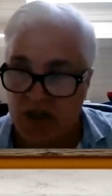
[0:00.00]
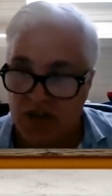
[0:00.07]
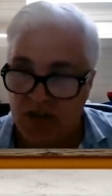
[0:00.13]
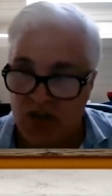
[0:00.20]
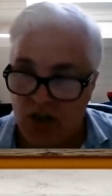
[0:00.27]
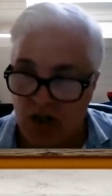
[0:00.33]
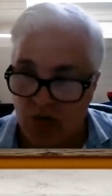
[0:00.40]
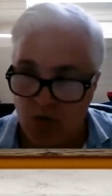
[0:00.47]
And
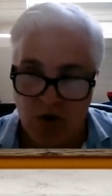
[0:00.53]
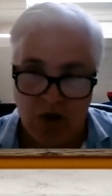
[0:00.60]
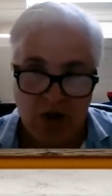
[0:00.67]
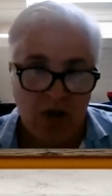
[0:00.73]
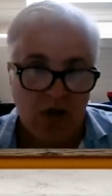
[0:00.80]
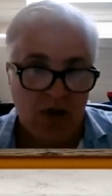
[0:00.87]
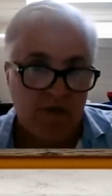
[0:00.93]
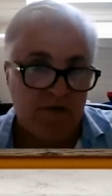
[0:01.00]
so,
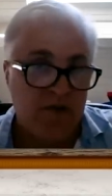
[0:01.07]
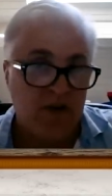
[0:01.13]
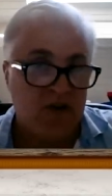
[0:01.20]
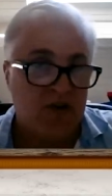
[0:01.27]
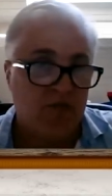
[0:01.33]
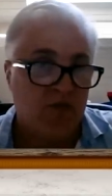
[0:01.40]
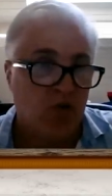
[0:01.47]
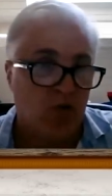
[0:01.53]

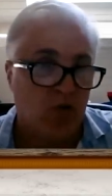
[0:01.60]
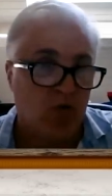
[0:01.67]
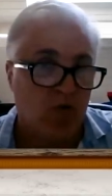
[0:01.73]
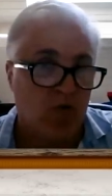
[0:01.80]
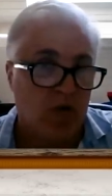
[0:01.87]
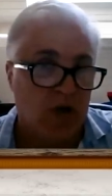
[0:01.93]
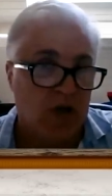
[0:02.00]
first of all,